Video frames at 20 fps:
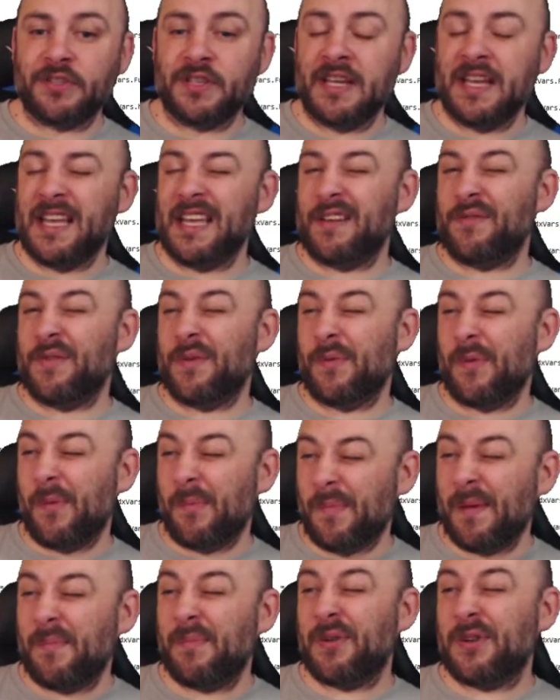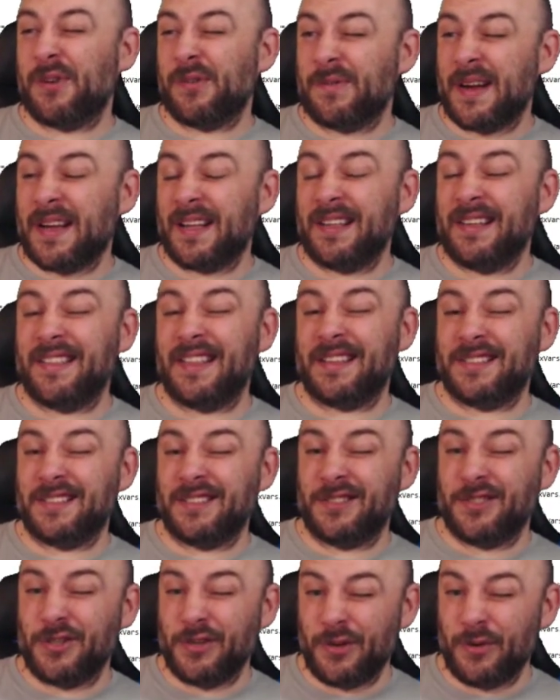If we remember correctly, that's
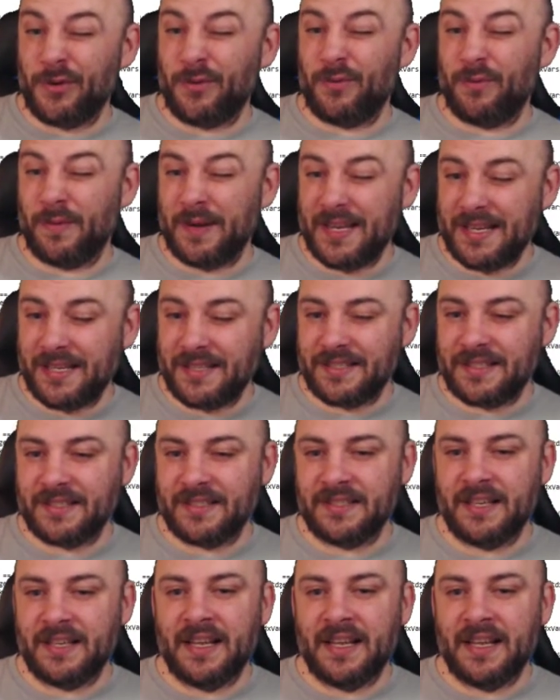2 weeks.